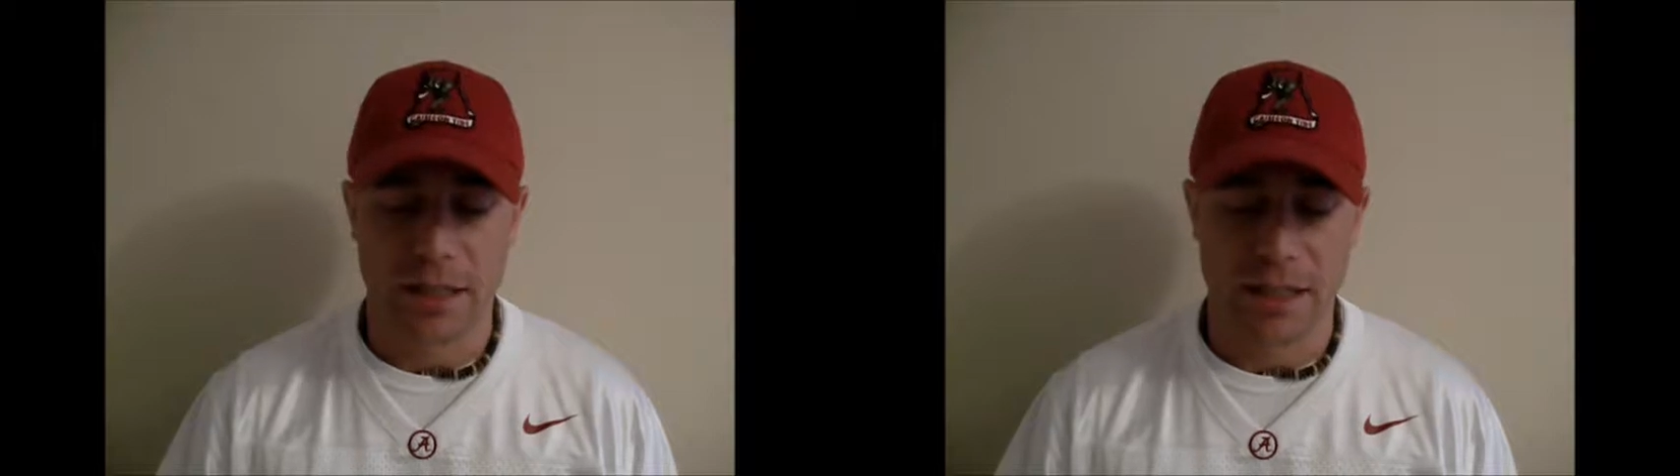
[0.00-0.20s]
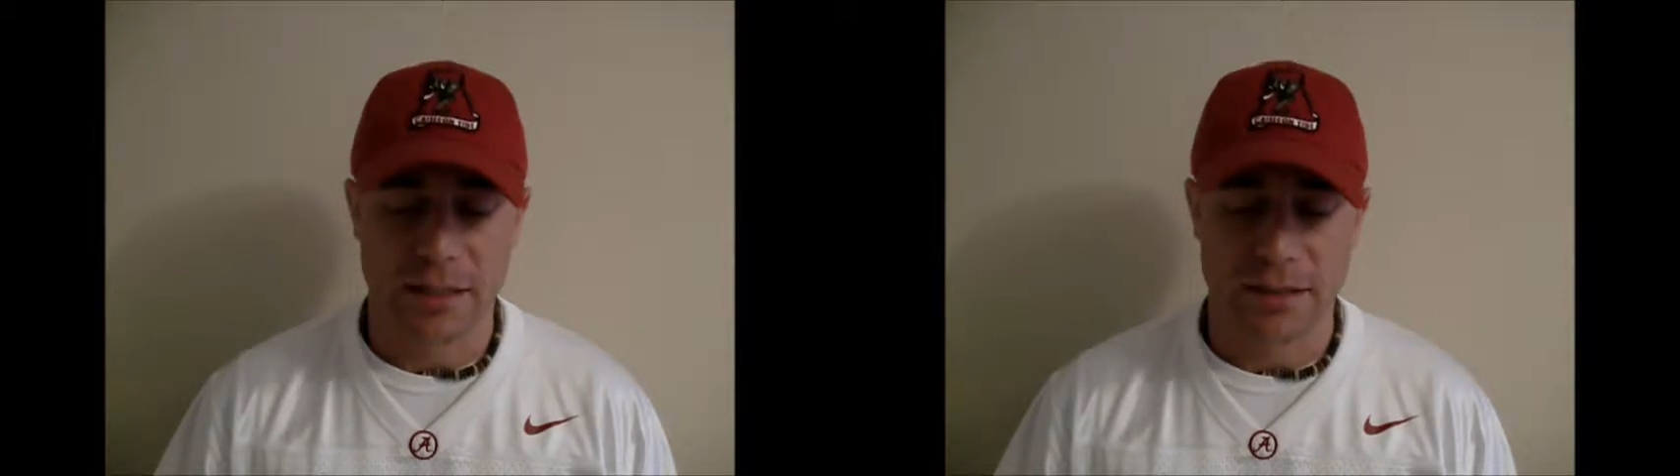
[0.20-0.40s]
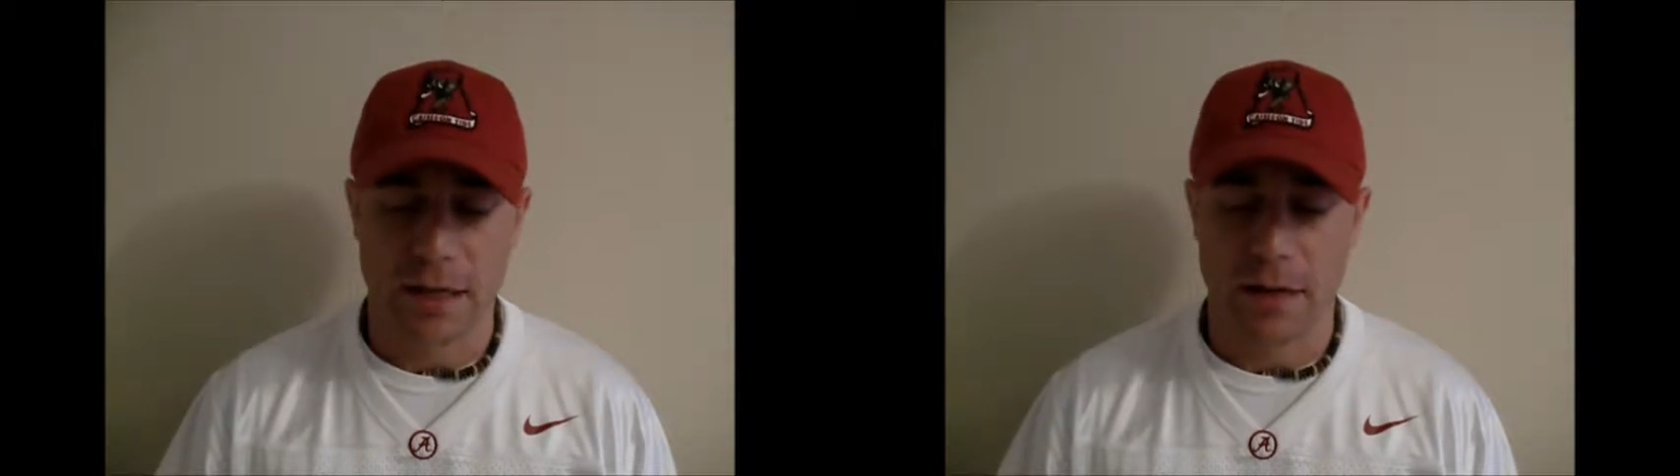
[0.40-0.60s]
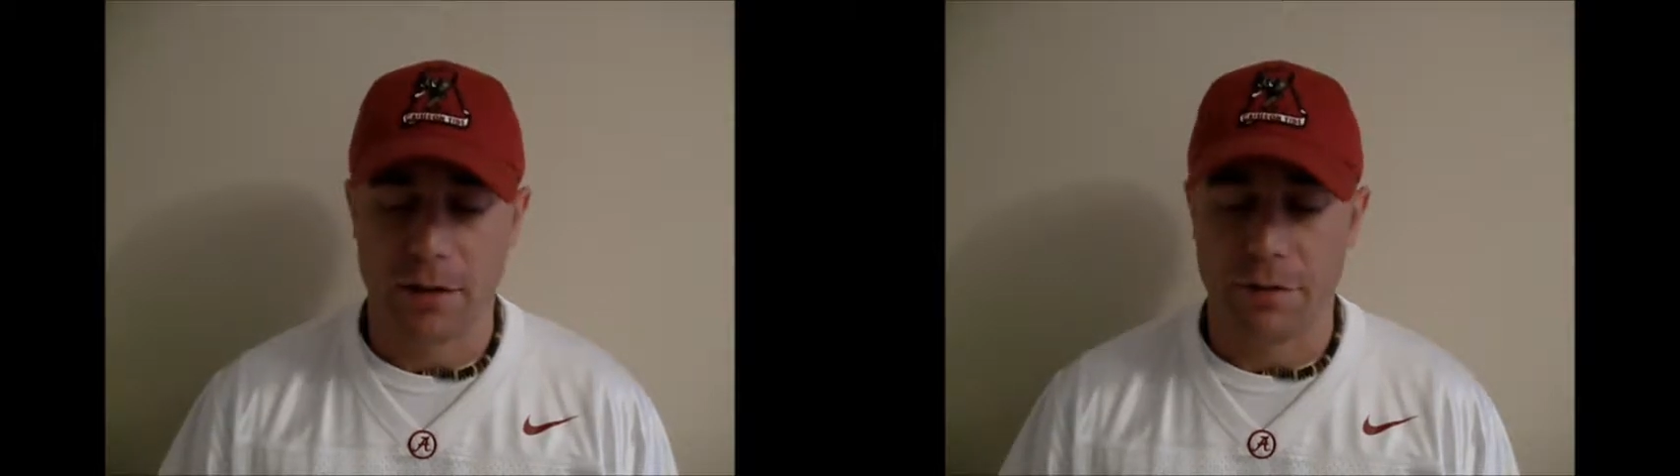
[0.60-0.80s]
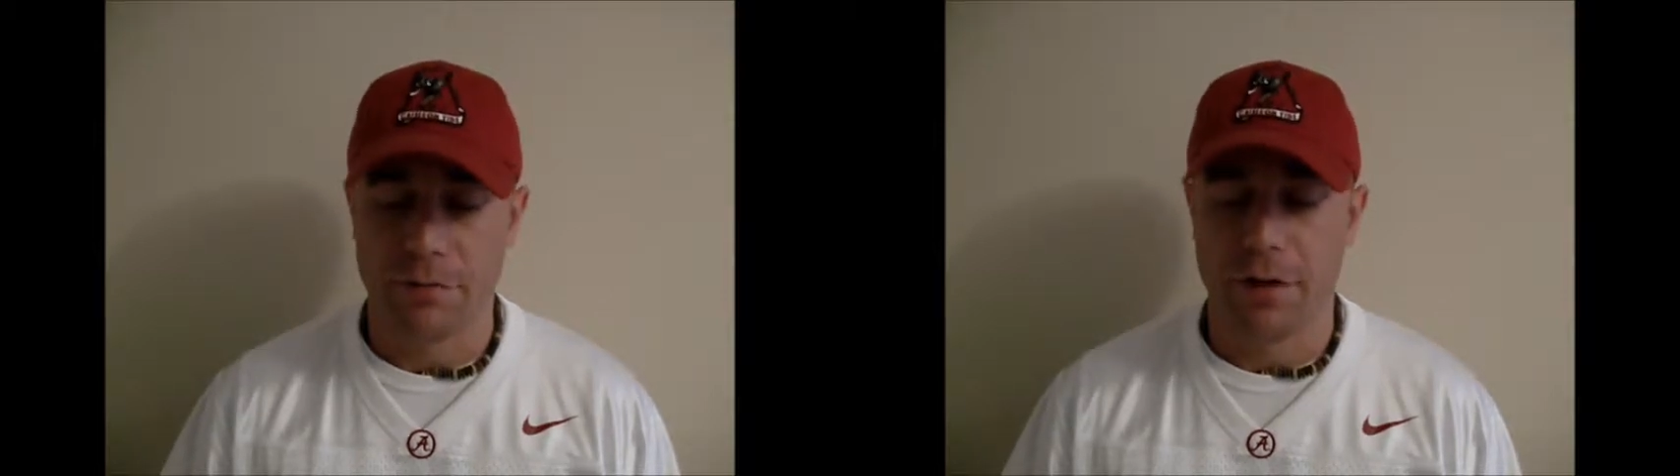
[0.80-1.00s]
as
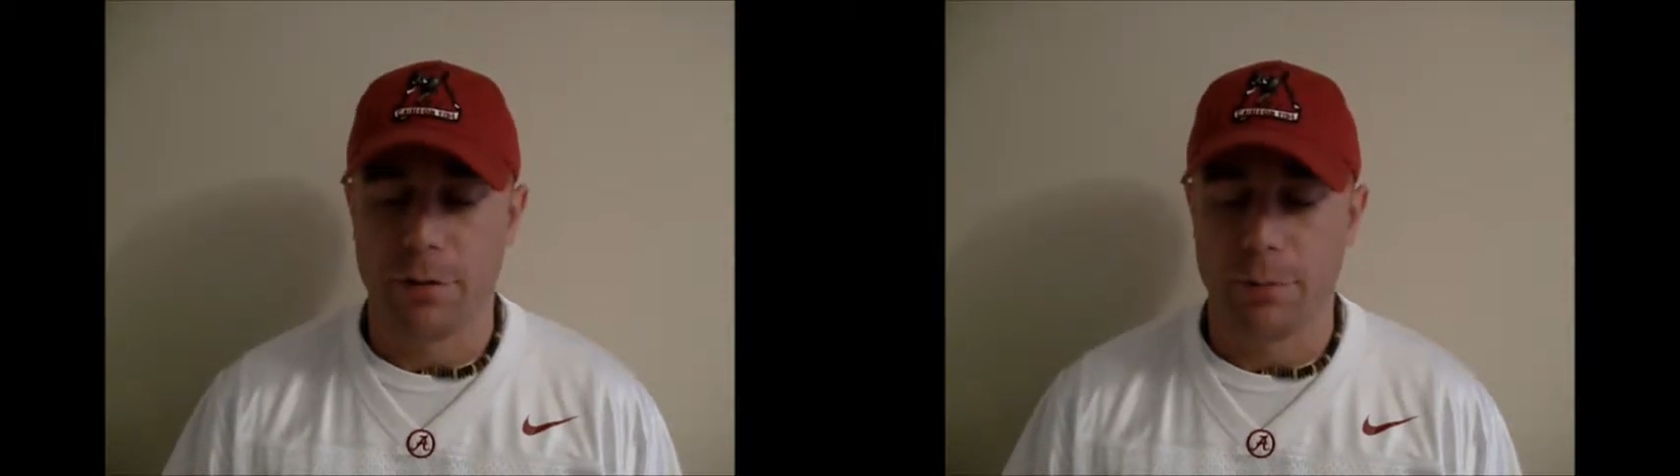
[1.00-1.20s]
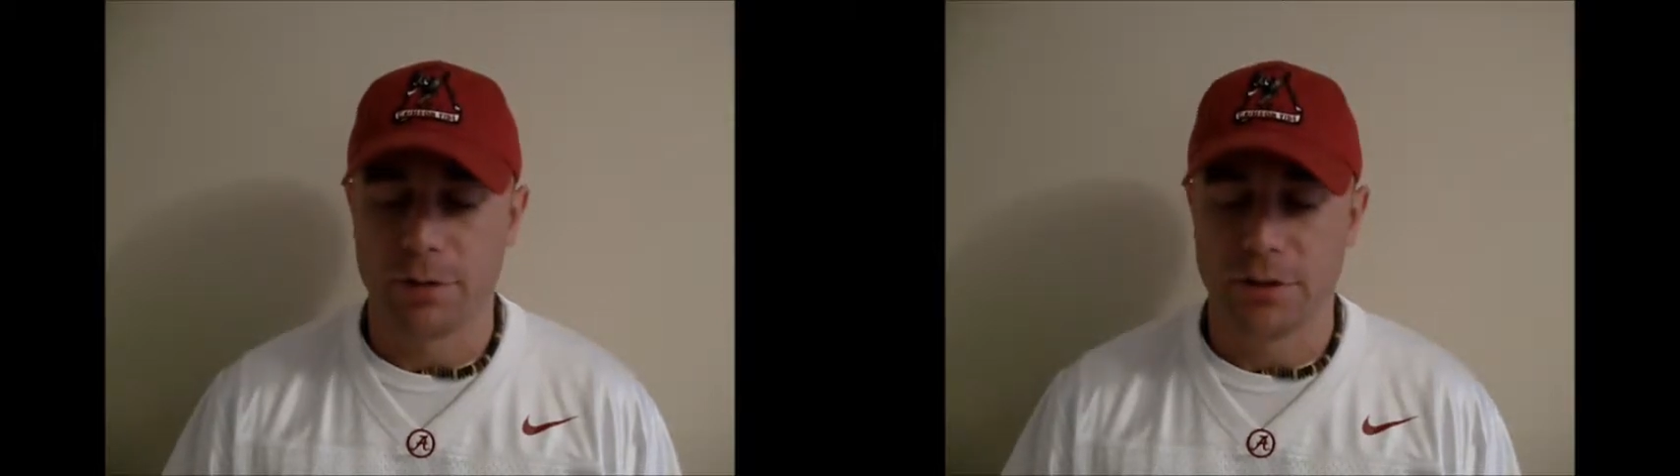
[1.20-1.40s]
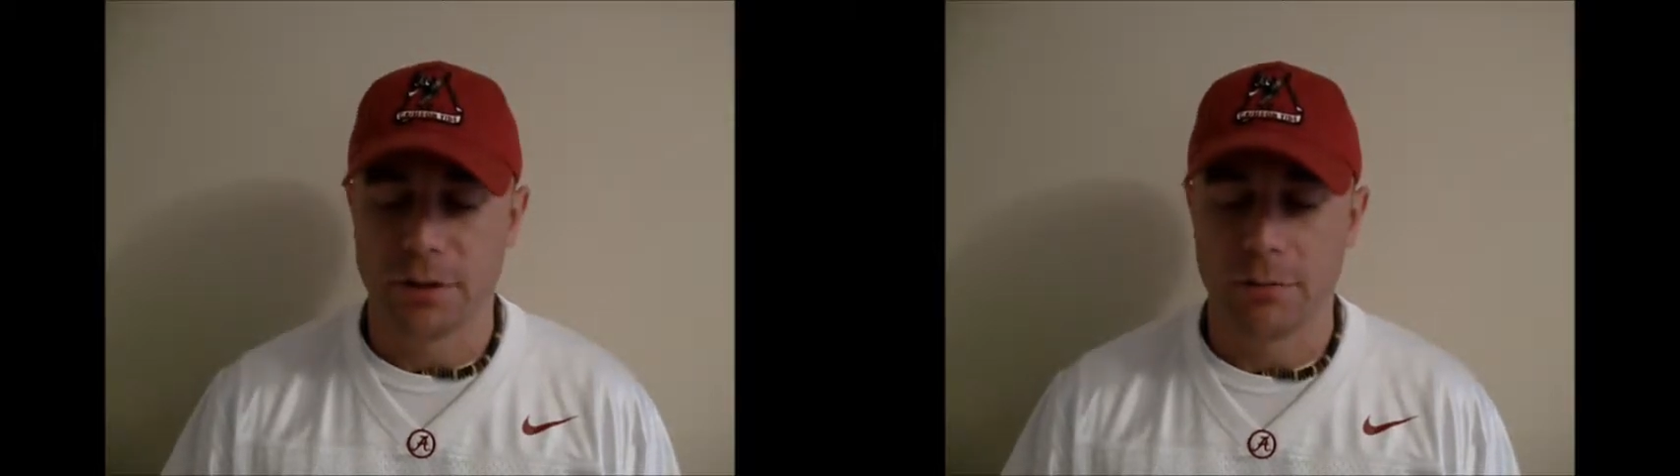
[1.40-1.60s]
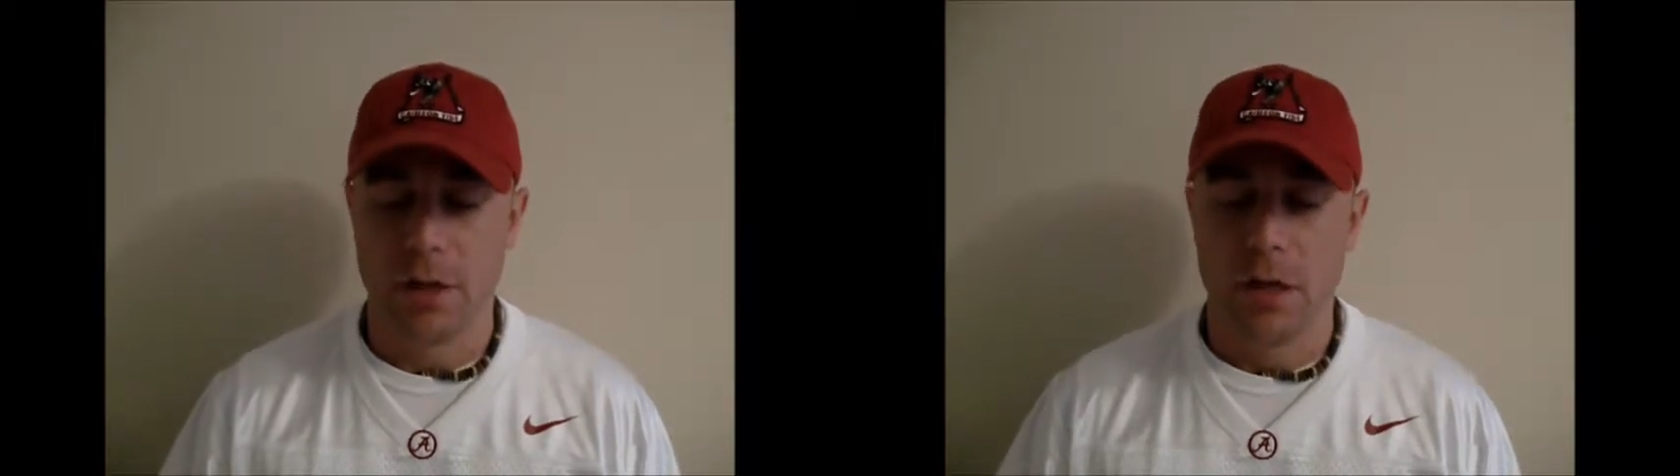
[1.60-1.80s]
a Vanderbilt team.